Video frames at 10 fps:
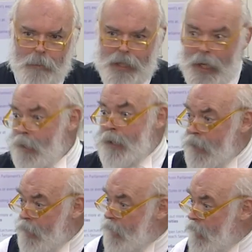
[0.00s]
But the other
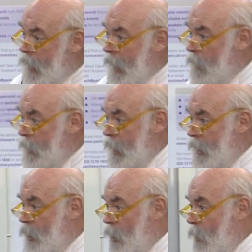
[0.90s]
thing that select
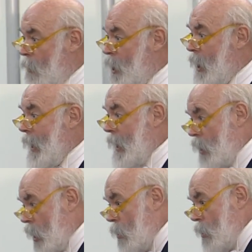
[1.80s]
committees do, which I think is
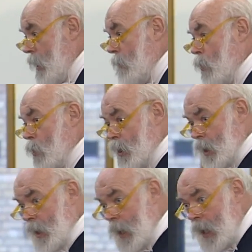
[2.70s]
hugely important
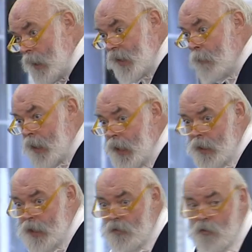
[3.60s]
and something that is